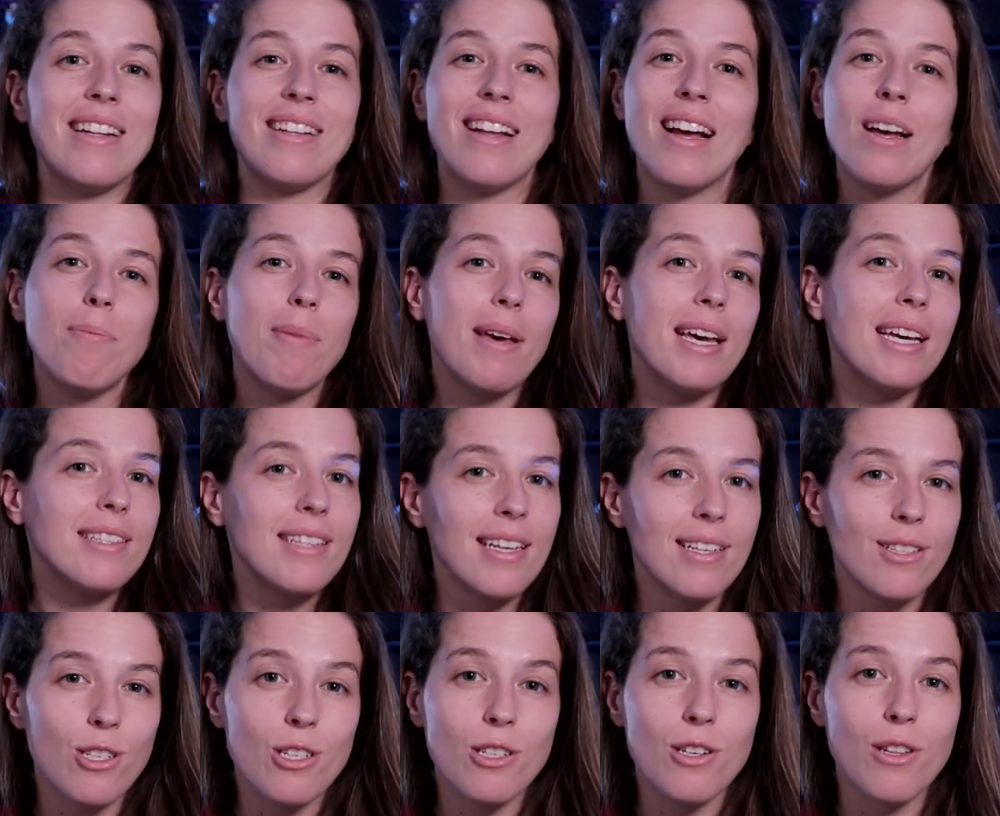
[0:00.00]
not pay
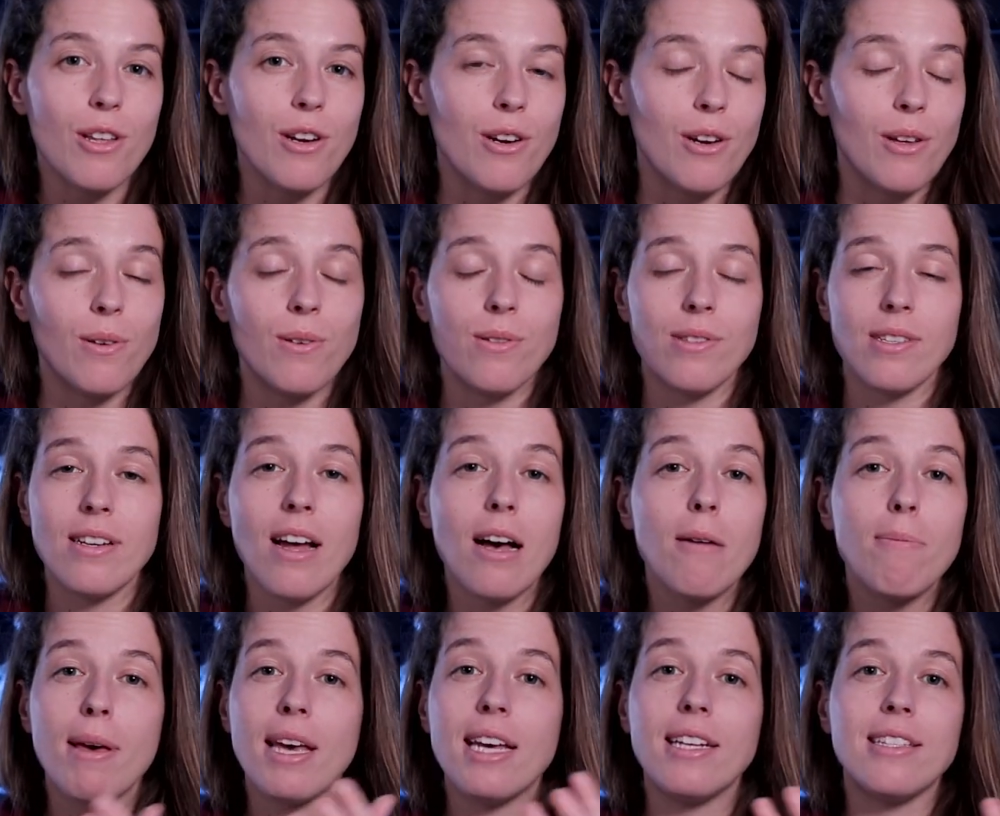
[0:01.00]
attention to the news and
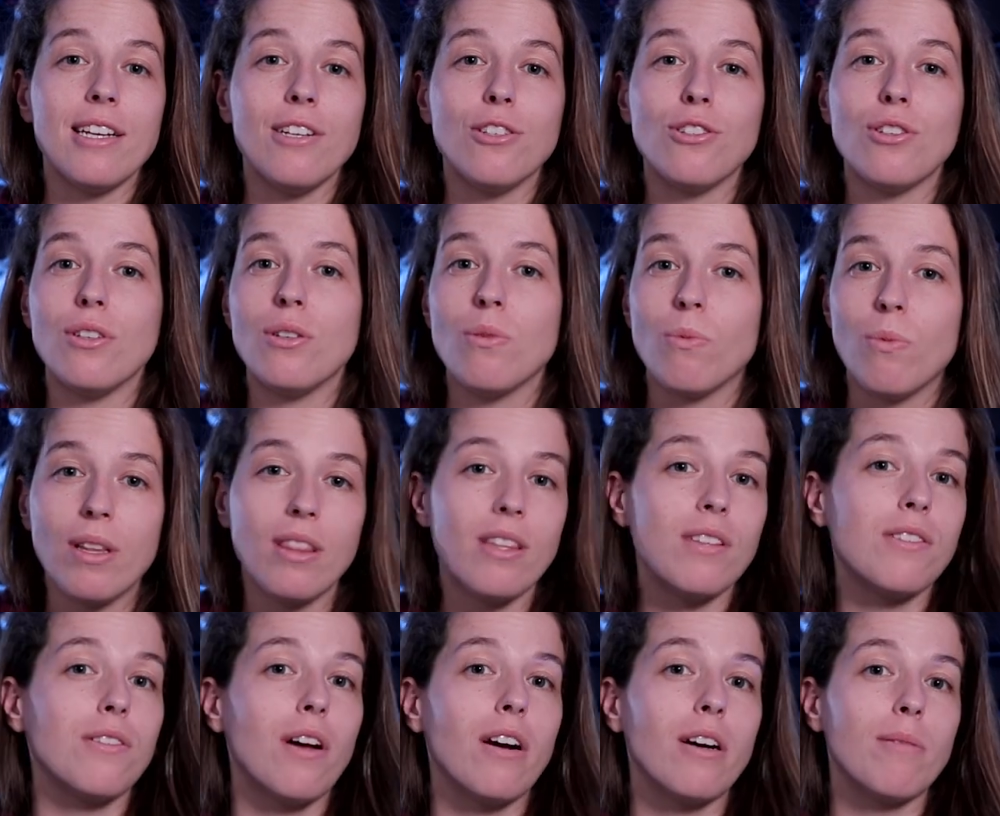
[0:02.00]
not pay attention to what the
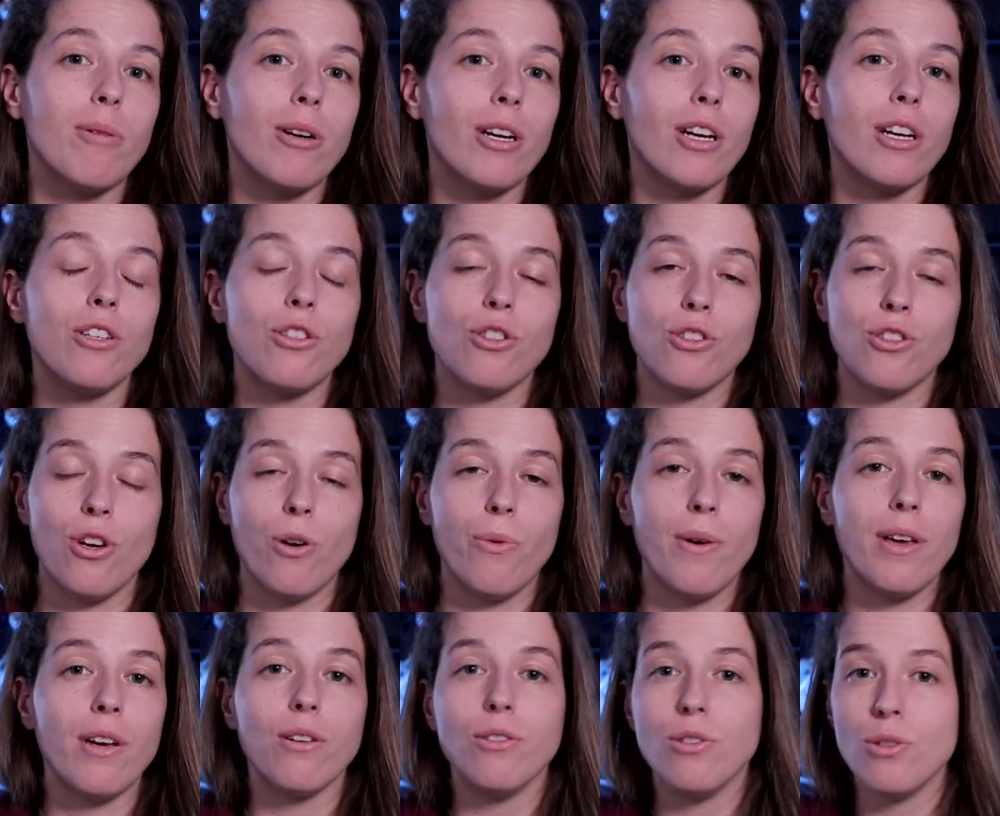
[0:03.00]
stock market is
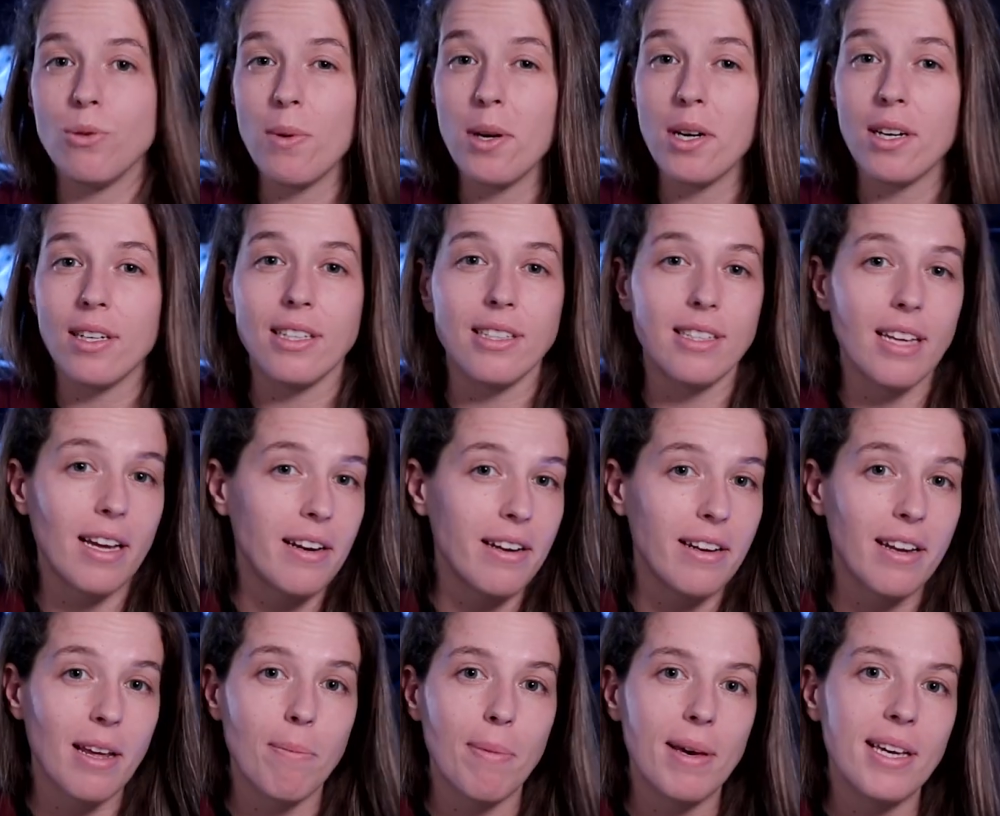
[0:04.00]
showing or doing on a
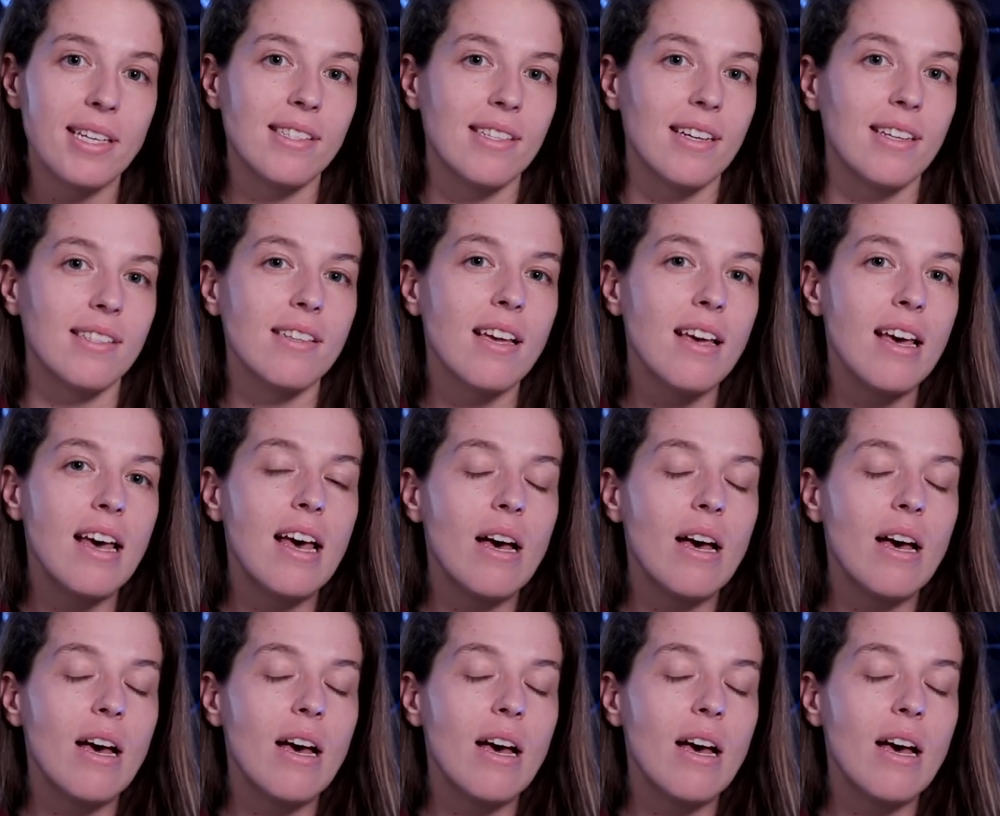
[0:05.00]
day-to-day basis.